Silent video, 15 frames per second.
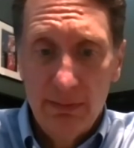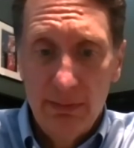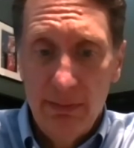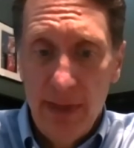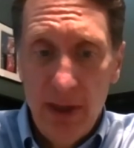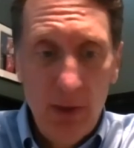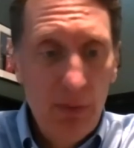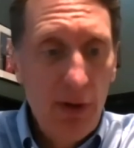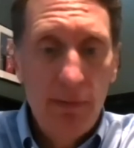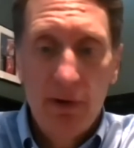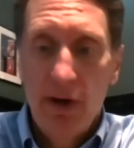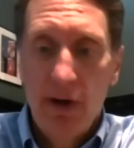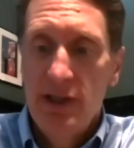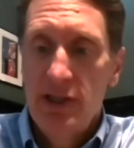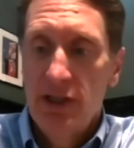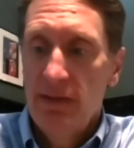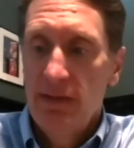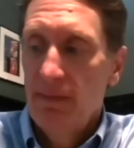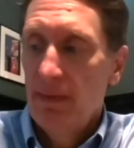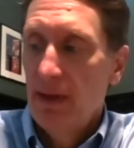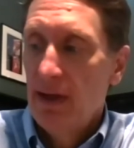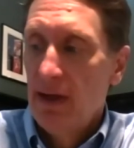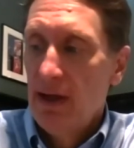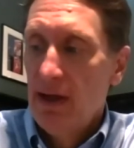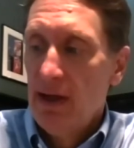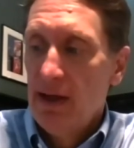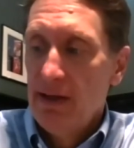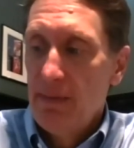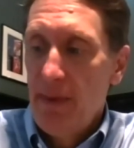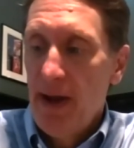meal preparation.
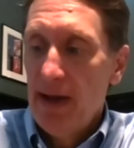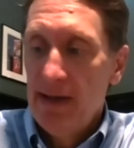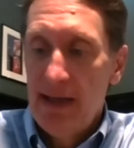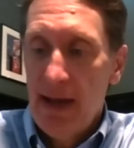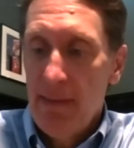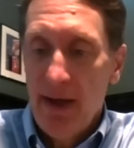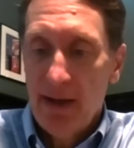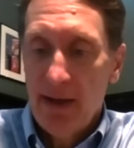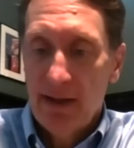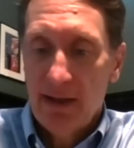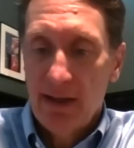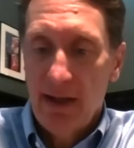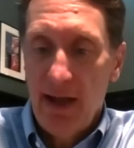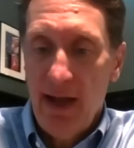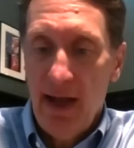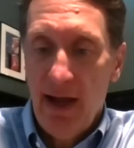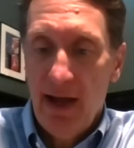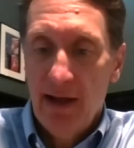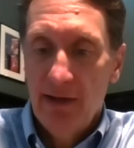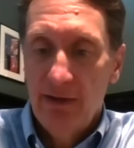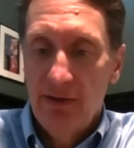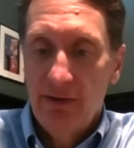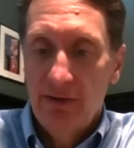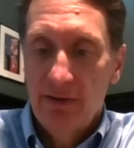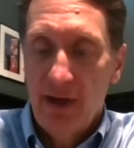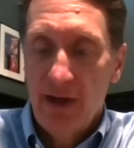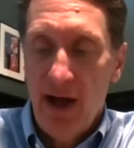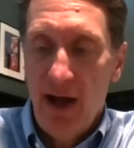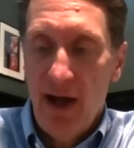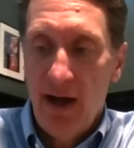The pandemic has
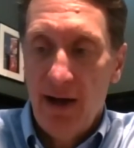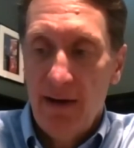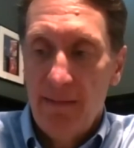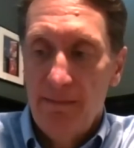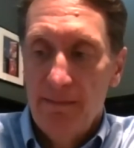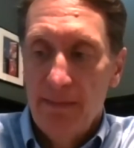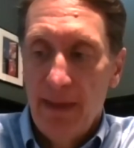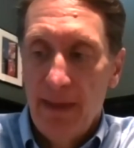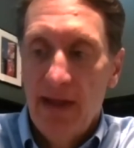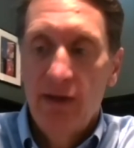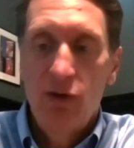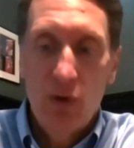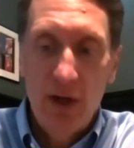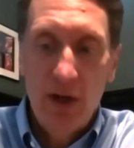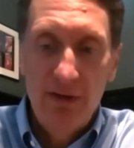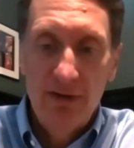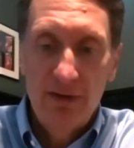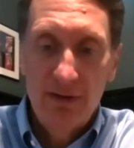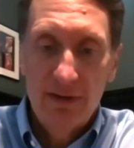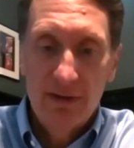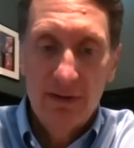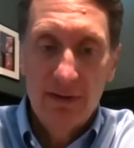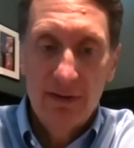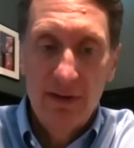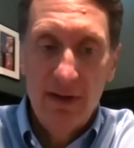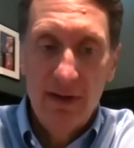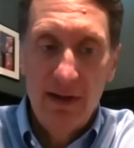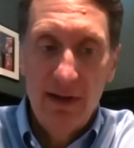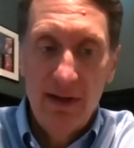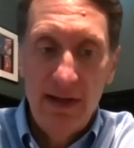increased
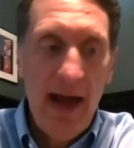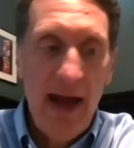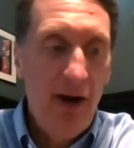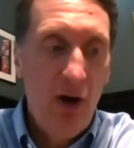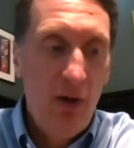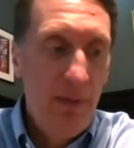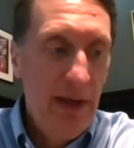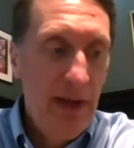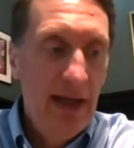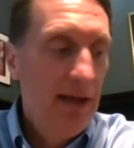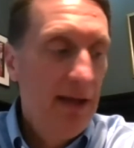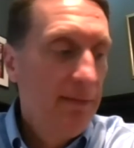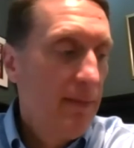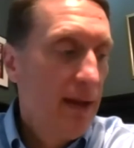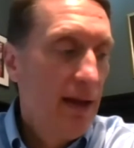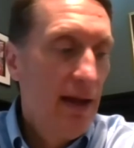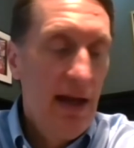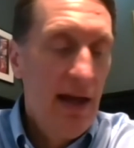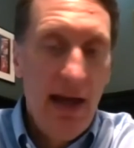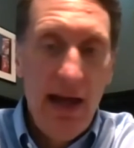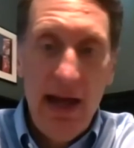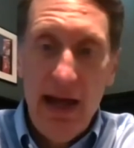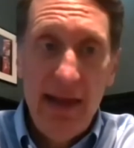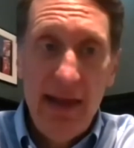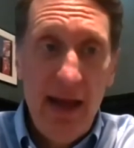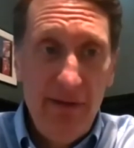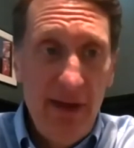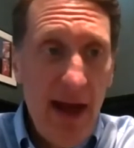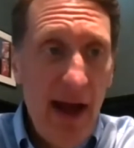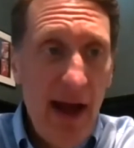the at-home eating, and
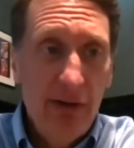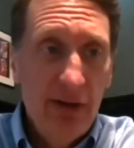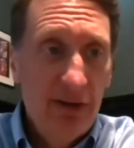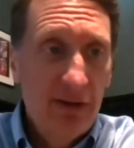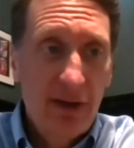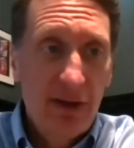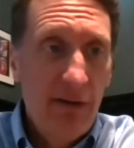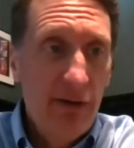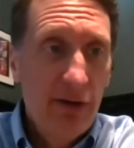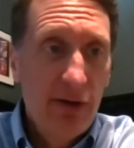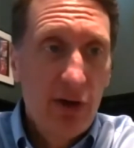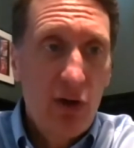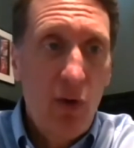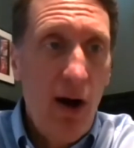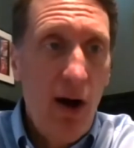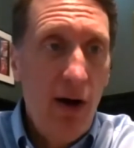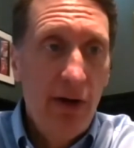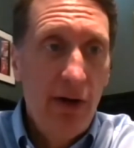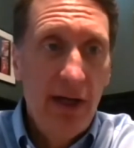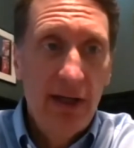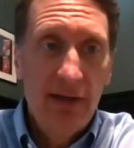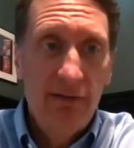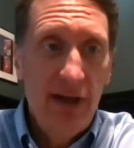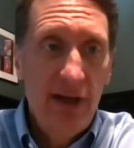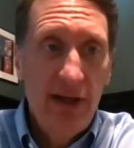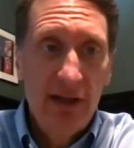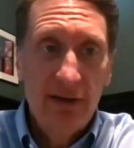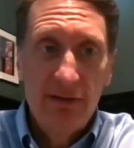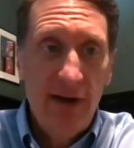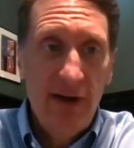they've now discovered the quality,
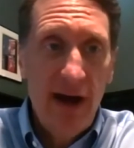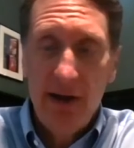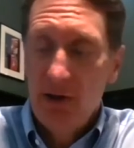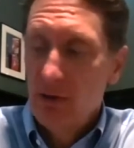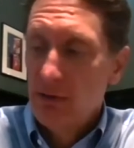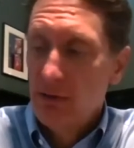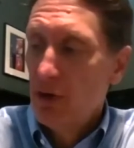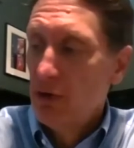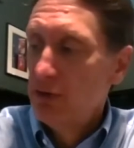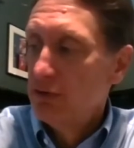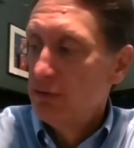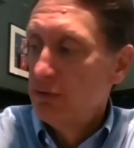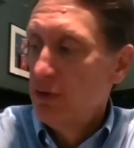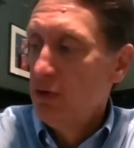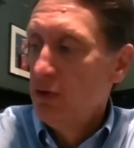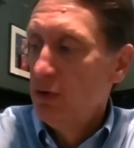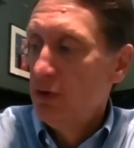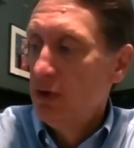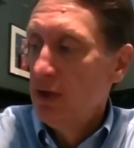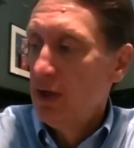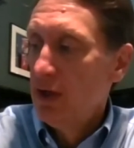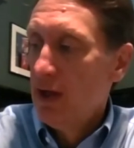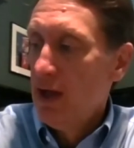convenience, and value of frozen food.